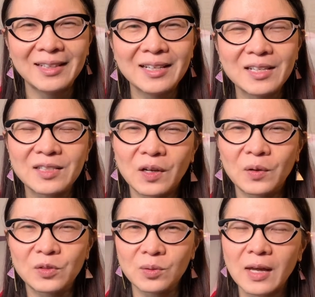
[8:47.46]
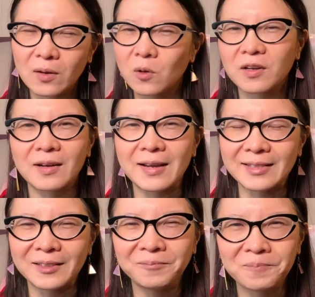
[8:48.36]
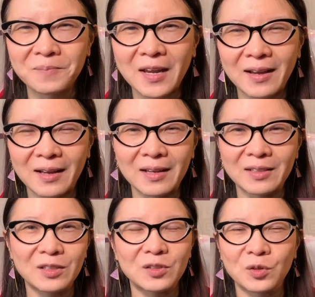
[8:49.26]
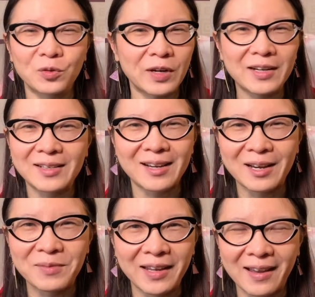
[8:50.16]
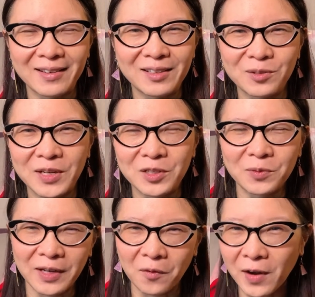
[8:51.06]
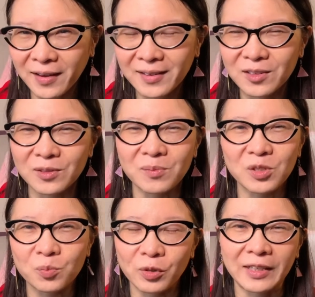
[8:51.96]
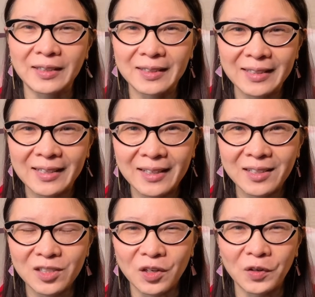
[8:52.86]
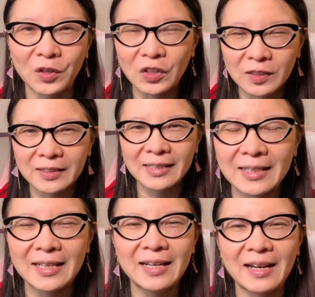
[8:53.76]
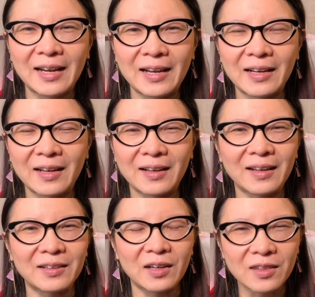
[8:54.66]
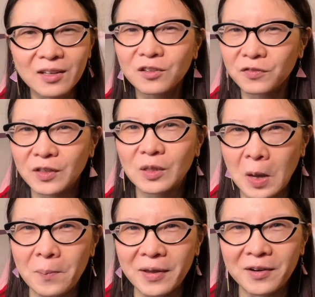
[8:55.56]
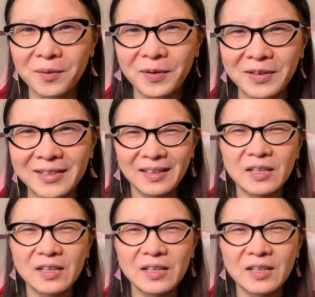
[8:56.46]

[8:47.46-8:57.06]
So do that organizing. It's a great time again in 2021. Do some spring cleaning, start early, and I think you'll feel a lot better about it.